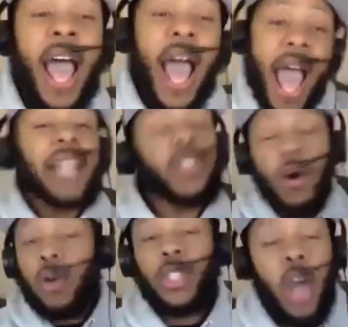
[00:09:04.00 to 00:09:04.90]
I
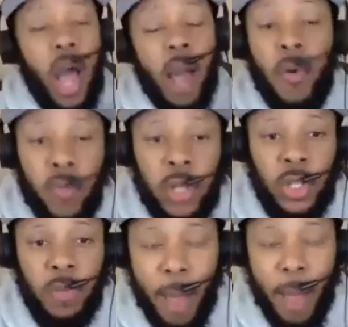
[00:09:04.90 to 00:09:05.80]
told y'all I'm a
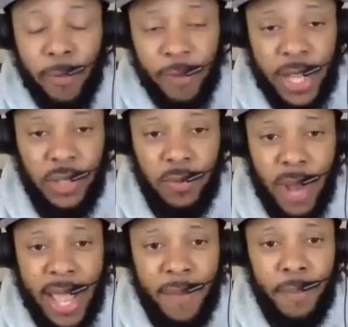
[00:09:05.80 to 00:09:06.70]
realtor by profession,
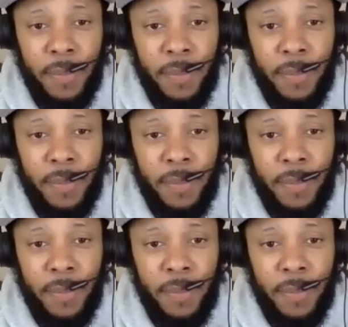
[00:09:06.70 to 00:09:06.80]
right?